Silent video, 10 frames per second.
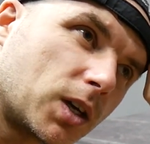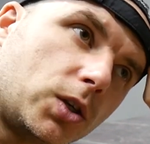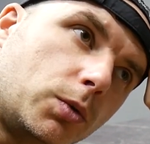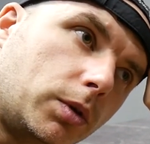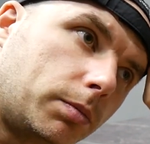
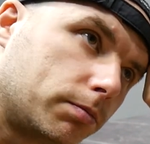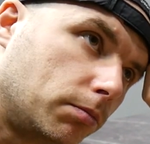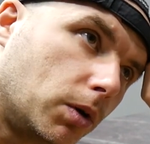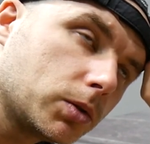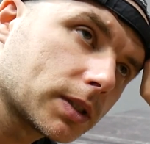you will
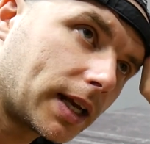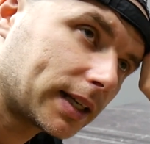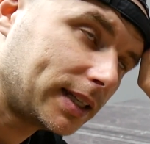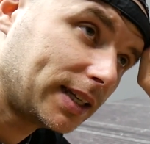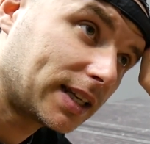most
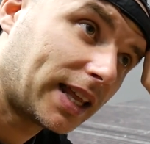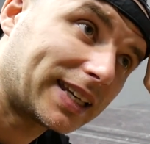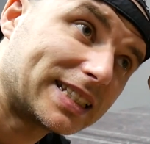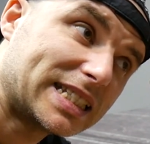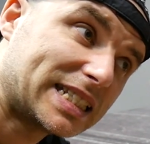likely get
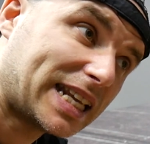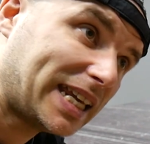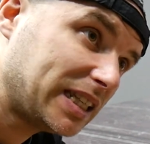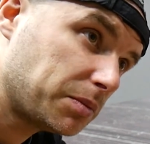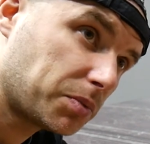like
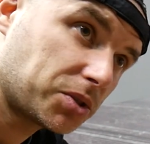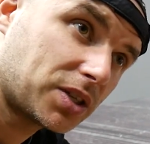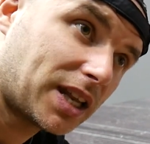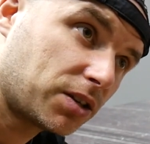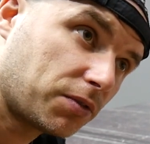
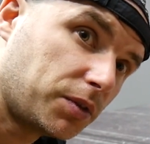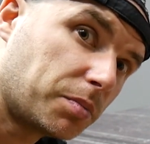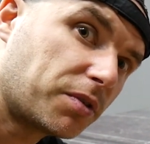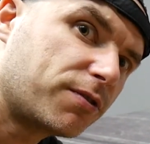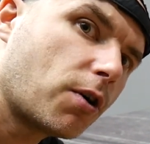90% of the
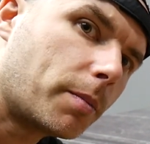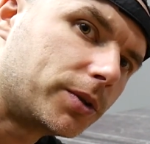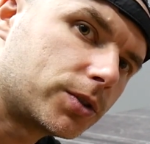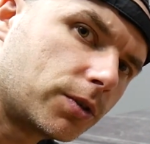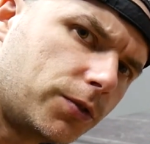
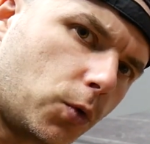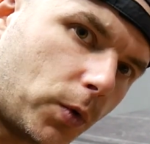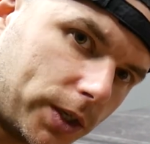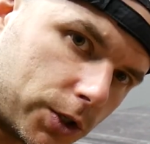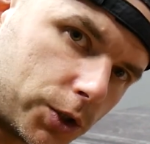performance of the
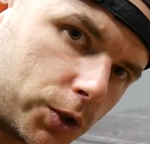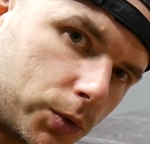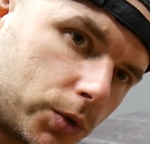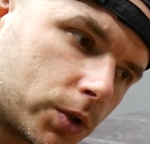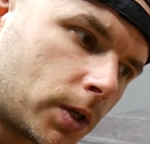winter
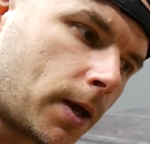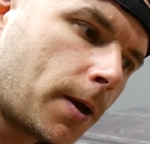shoes